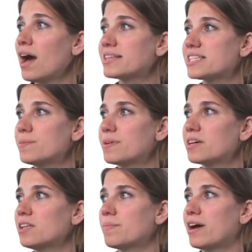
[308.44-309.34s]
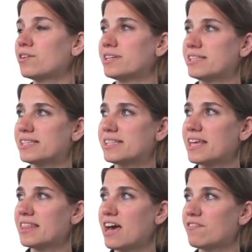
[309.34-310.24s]
A typical amount is to
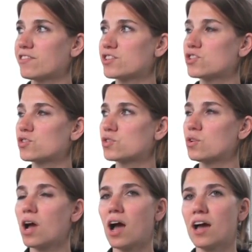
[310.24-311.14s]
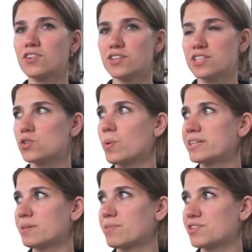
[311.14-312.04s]
set that for
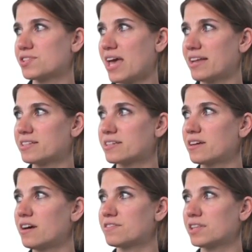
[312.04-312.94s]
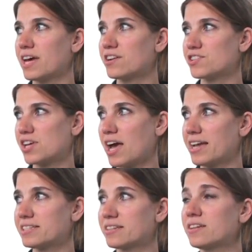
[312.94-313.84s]
120% of the letter's
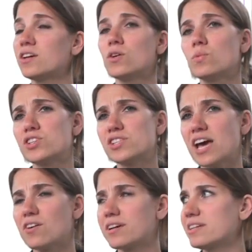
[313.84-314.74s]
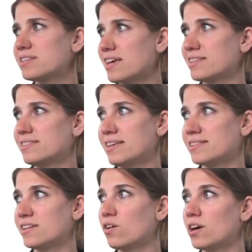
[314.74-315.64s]
height, which is how InDesign
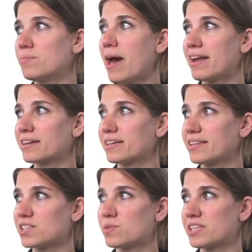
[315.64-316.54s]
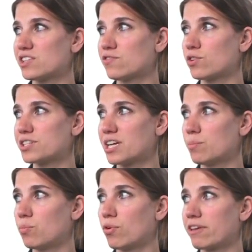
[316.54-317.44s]
sets it automatically. That's what this
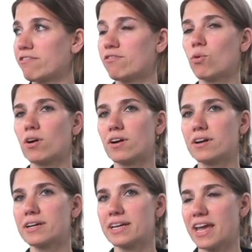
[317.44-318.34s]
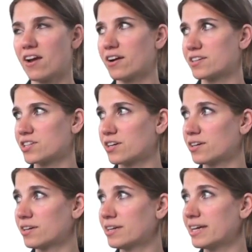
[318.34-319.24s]
14.4
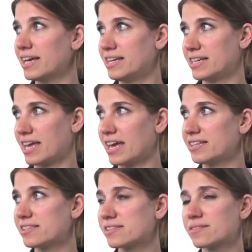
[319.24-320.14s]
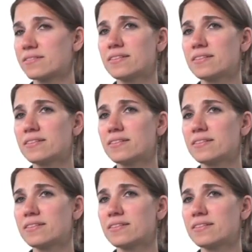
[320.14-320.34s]
character indicates.